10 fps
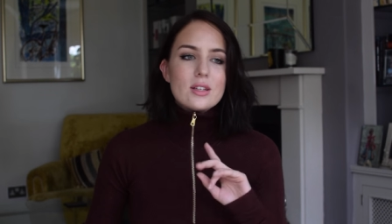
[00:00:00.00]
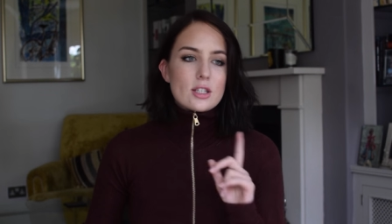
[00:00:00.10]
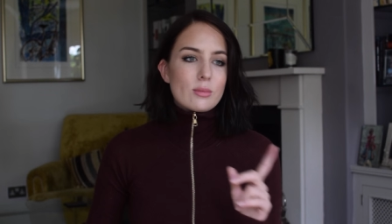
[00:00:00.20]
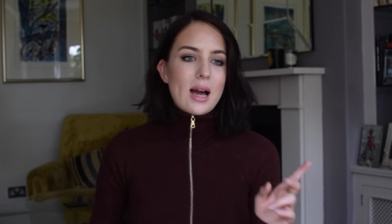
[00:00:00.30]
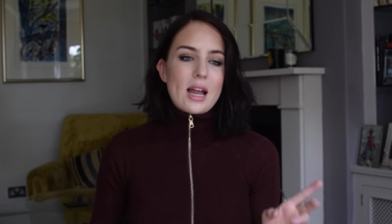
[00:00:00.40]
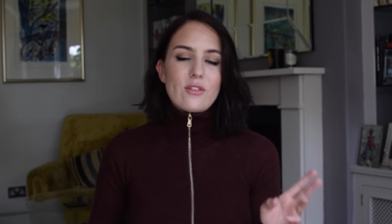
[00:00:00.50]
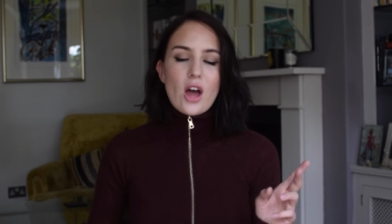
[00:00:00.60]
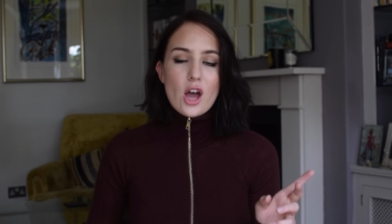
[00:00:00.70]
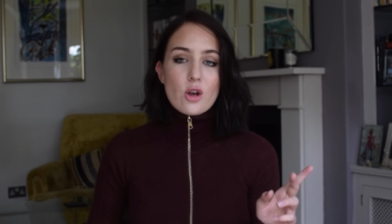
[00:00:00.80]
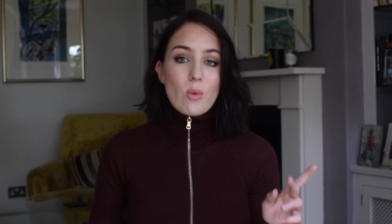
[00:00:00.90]
some kind of a
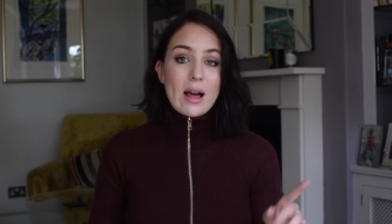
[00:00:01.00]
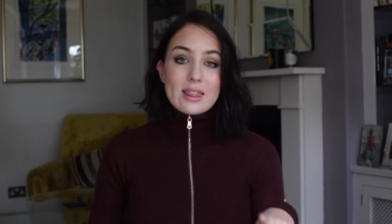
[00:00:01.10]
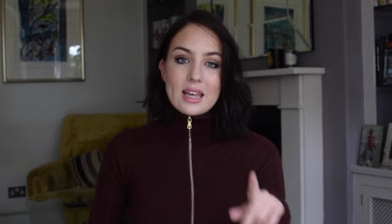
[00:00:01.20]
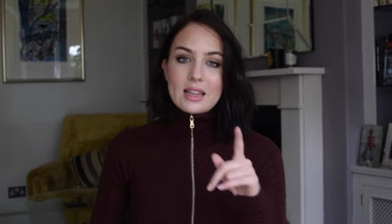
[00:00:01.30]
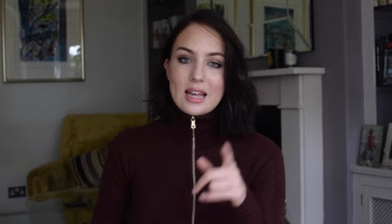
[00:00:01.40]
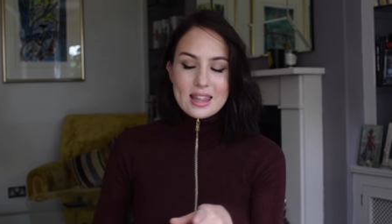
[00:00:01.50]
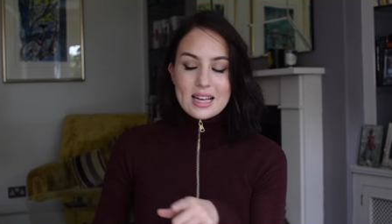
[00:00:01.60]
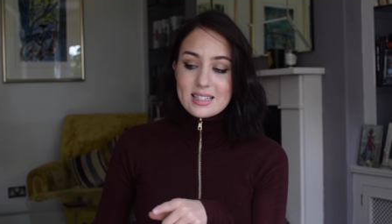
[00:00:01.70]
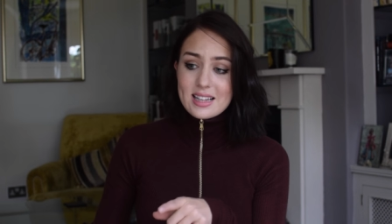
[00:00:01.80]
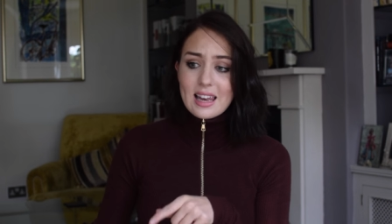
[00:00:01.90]
homeware thing then
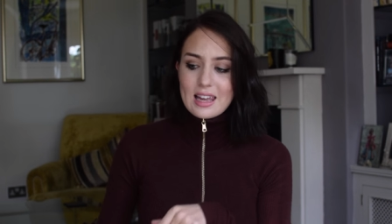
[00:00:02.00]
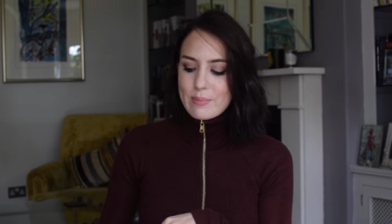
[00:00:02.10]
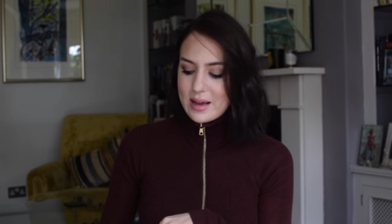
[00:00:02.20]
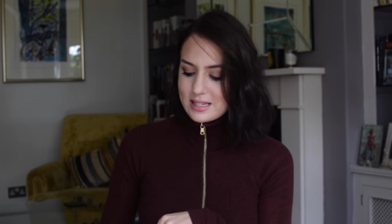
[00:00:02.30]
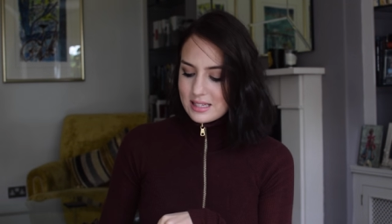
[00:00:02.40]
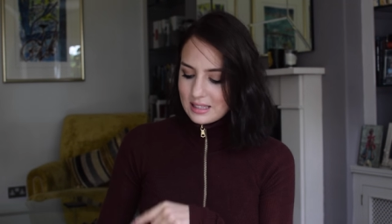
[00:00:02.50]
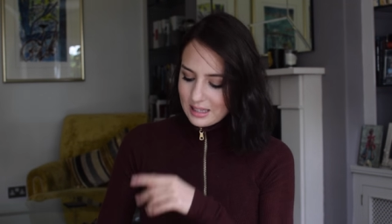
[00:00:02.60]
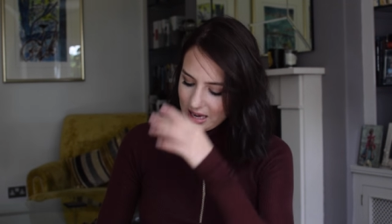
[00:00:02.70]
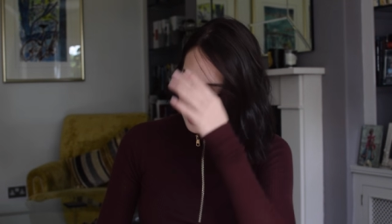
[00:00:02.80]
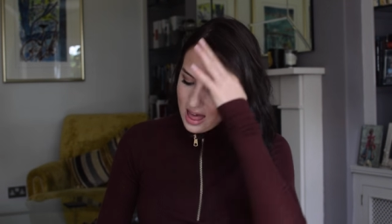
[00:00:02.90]
they sell it
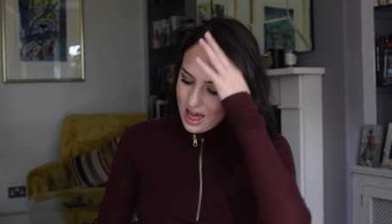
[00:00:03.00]
basically